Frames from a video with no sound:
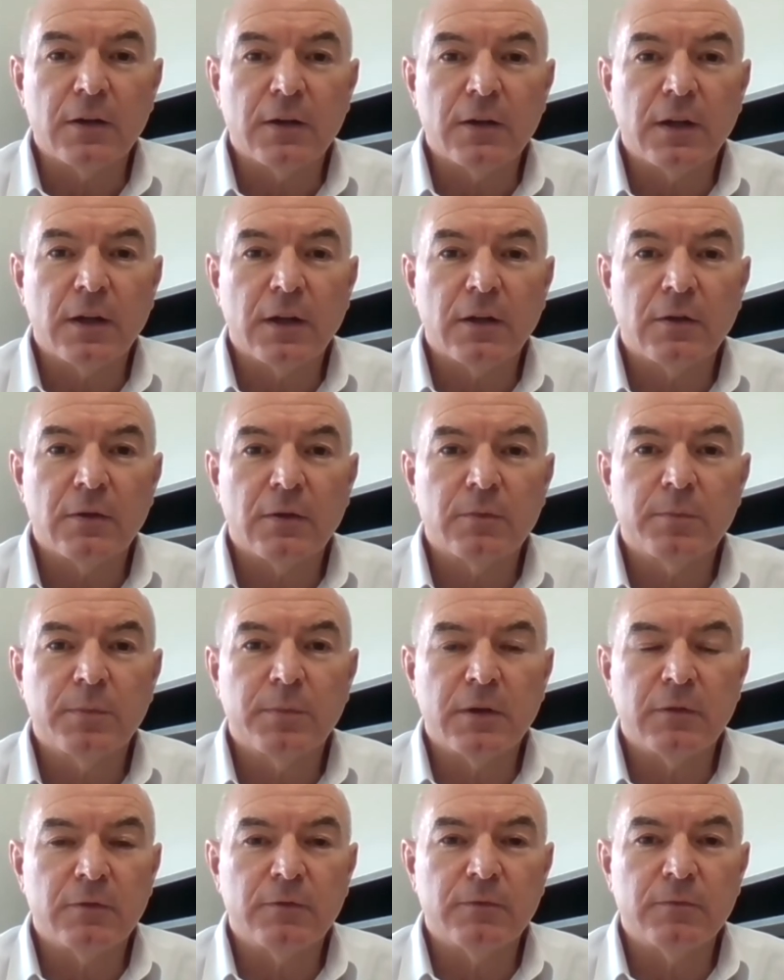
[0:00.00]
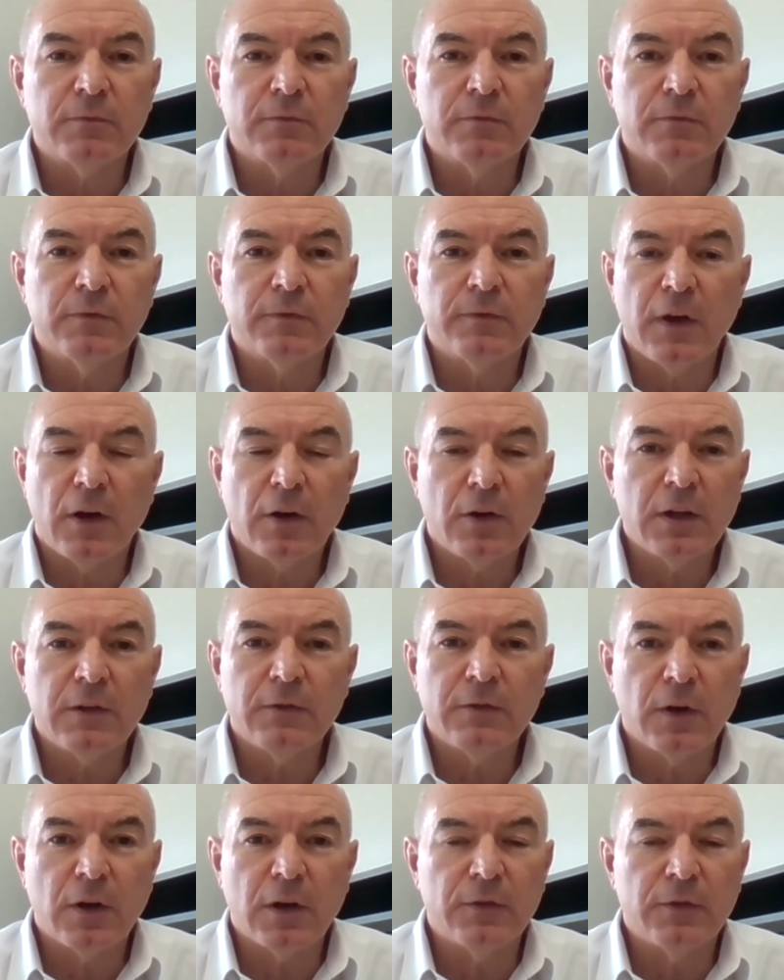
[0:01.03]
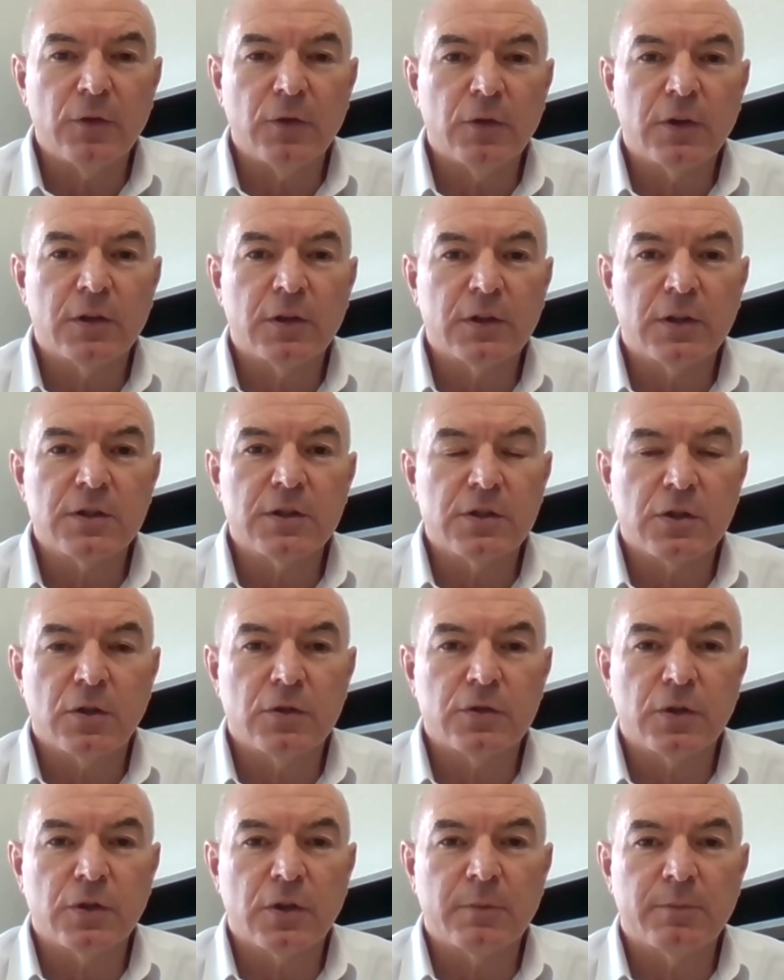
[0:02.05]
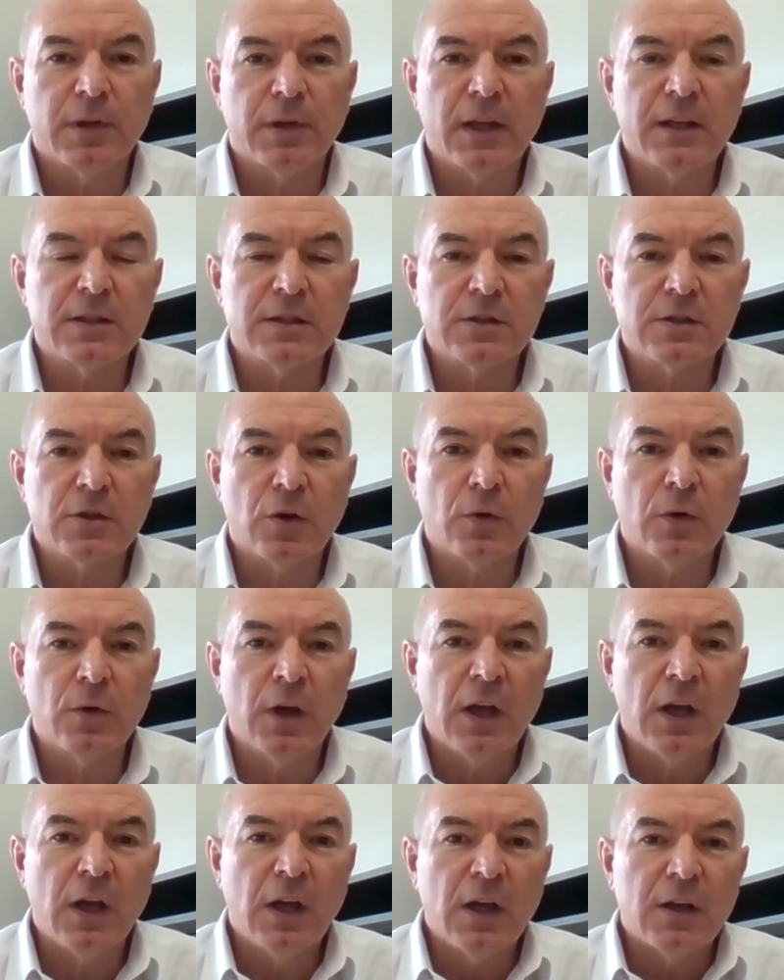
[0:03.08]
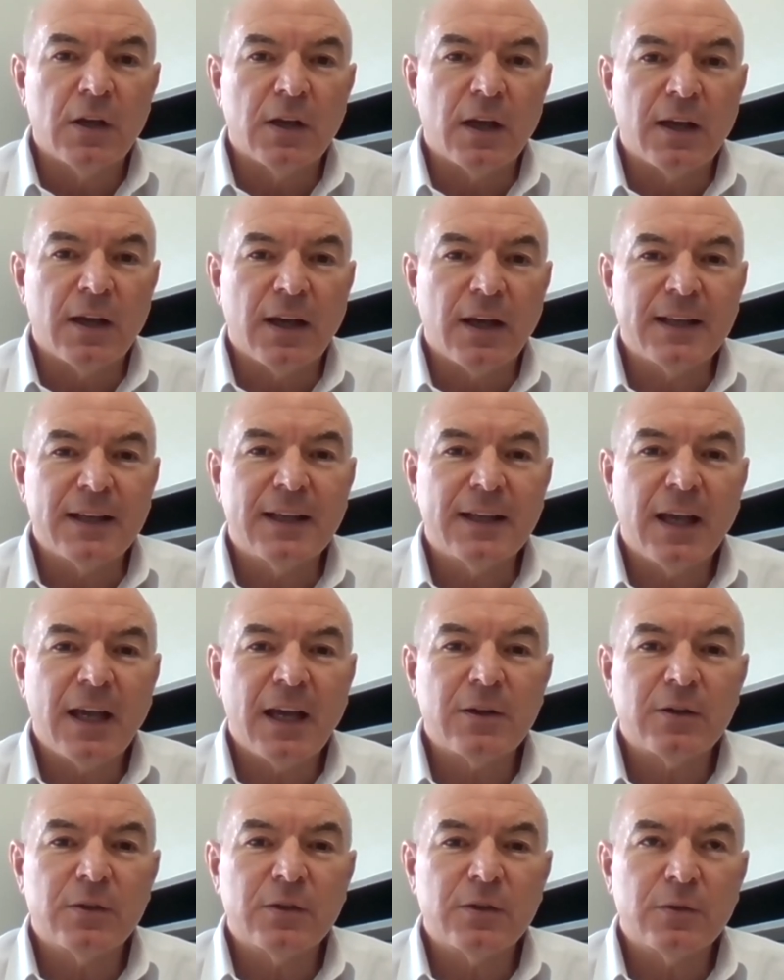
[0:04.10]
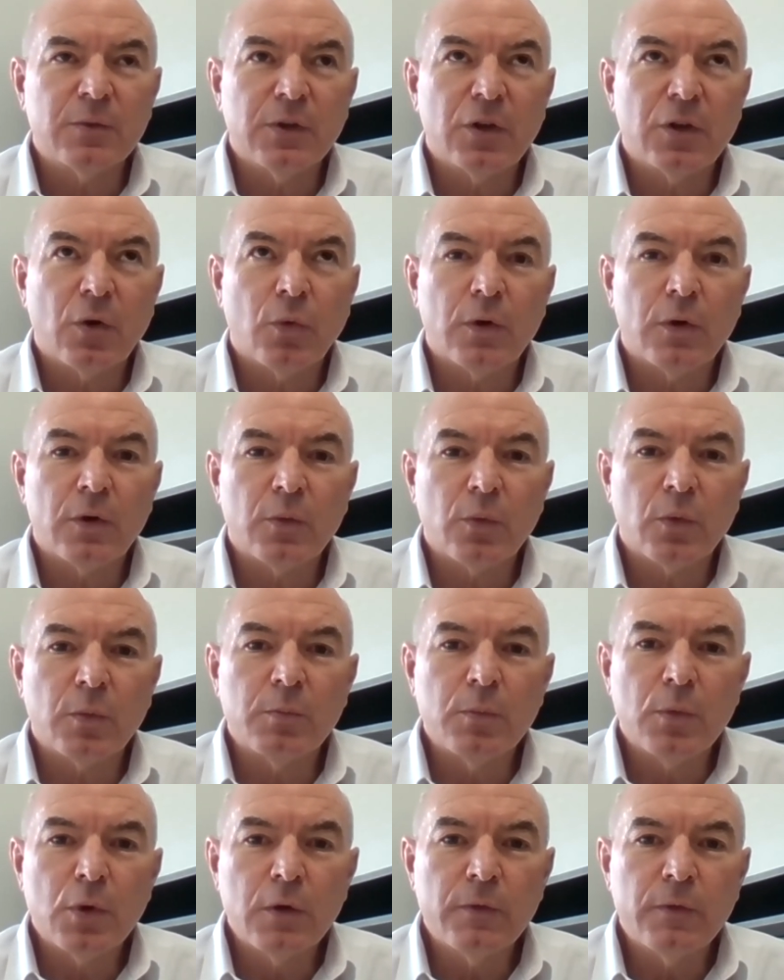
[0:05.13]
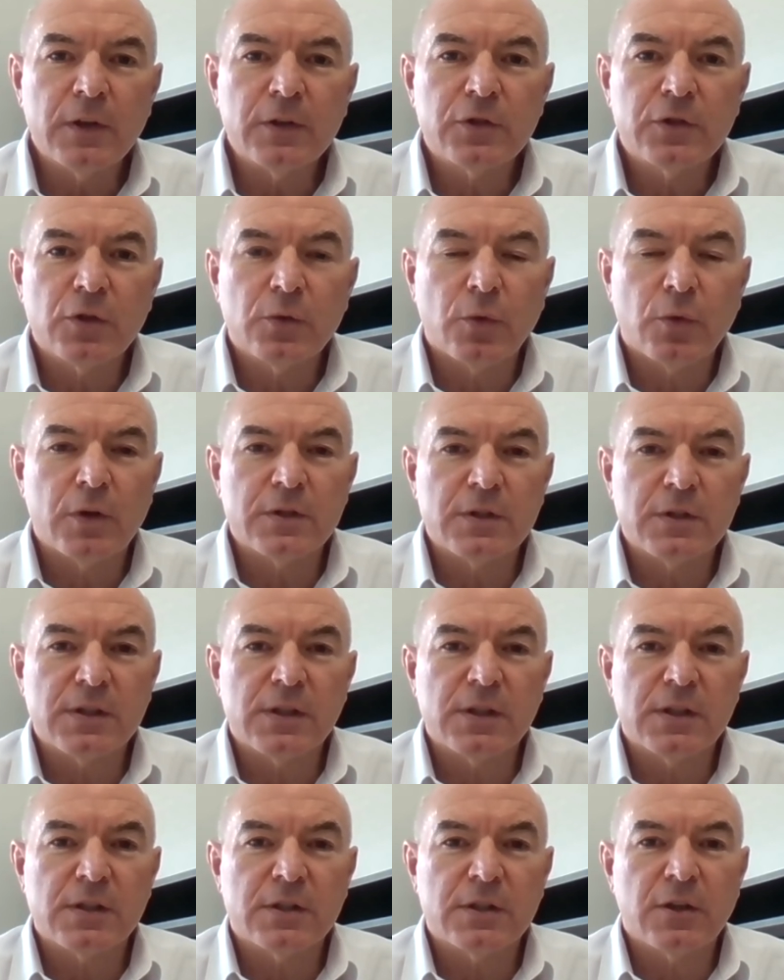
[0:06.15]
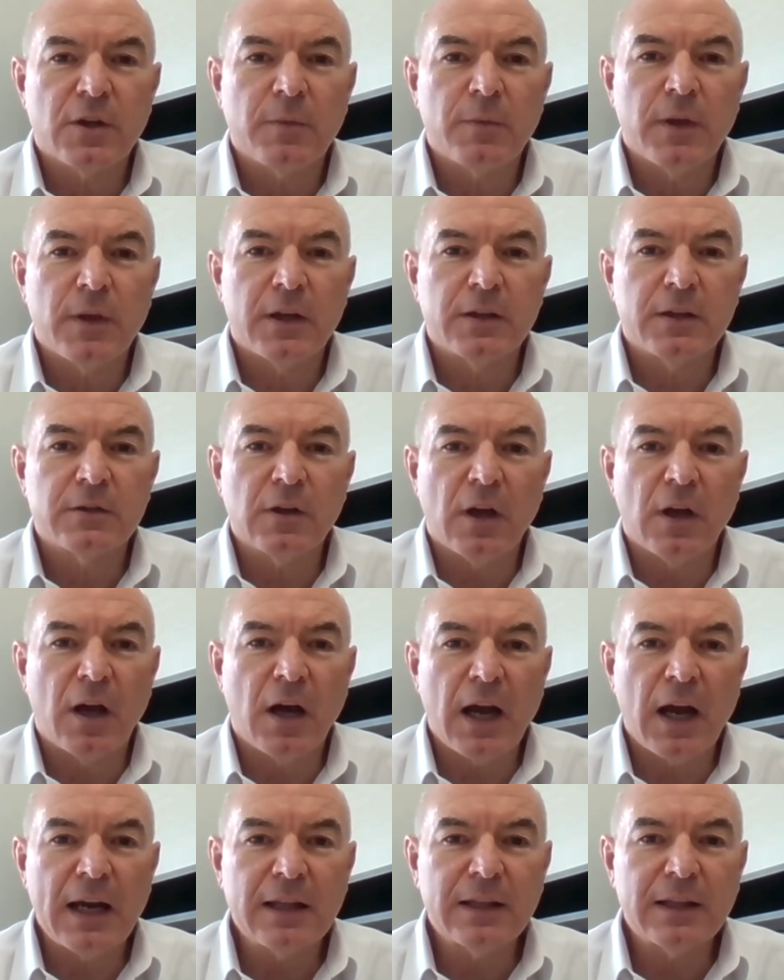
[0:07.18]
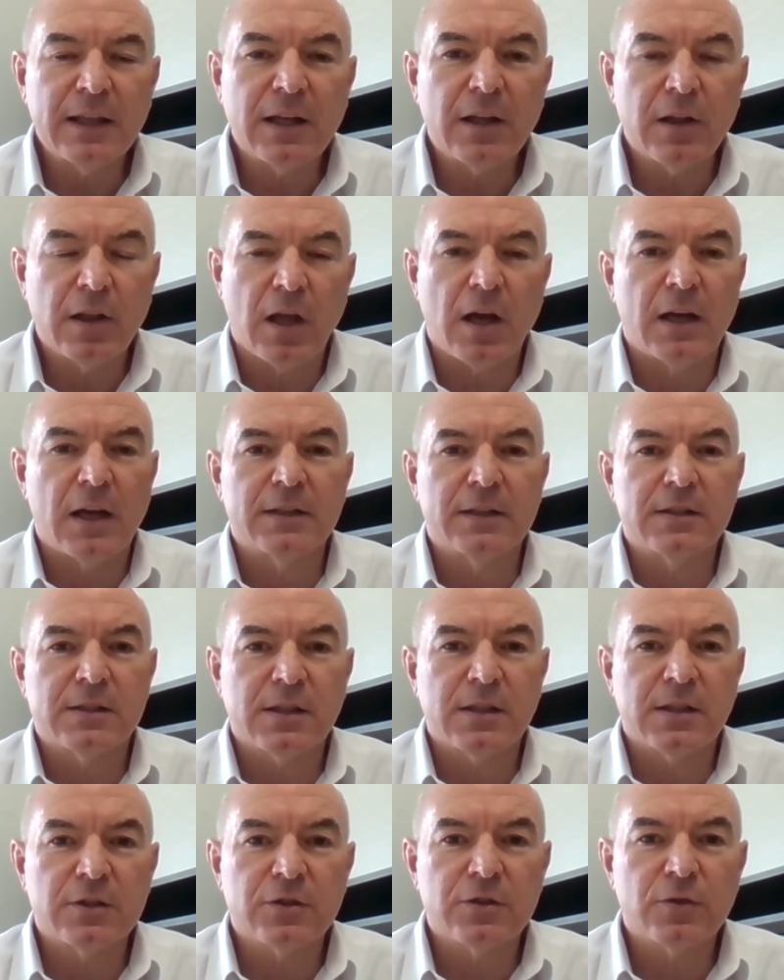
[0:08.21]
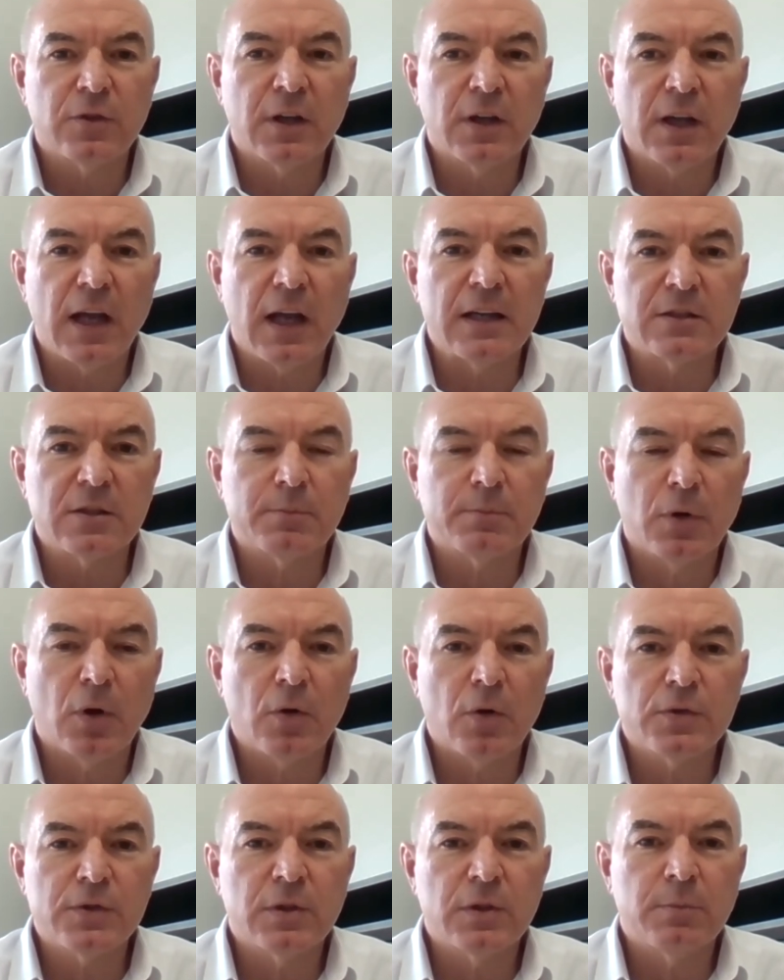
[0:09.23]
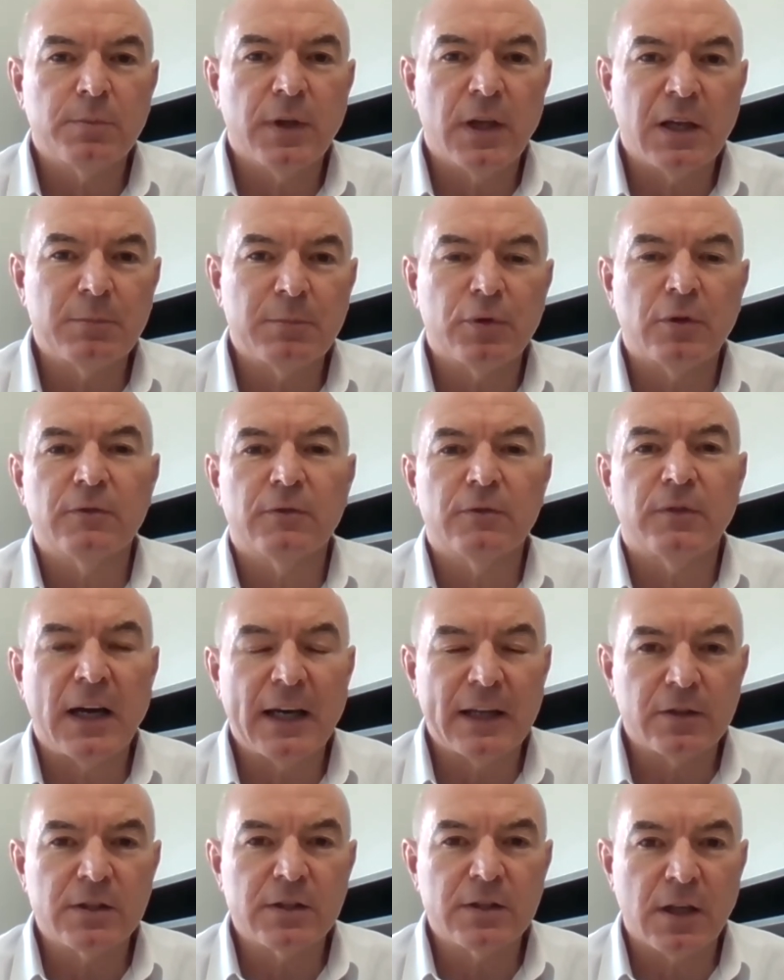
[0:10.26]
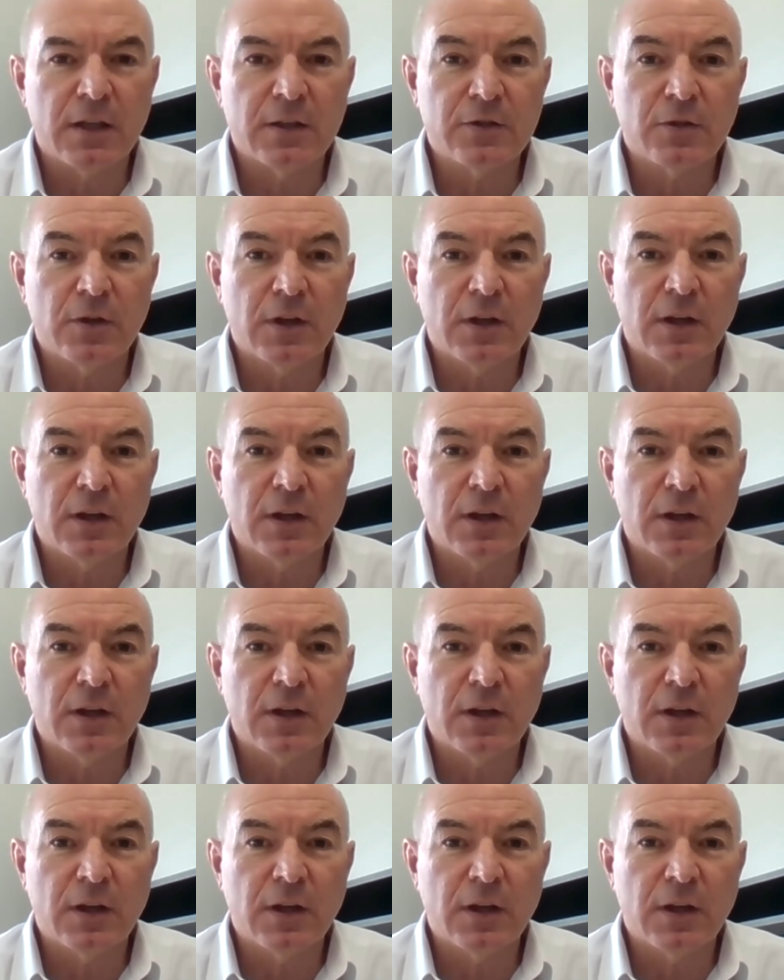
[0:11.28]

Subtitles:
There have been very, very few concerns or complaints. So again, we're moving towards a system that is highly client-centric as opposed to being provider-centric.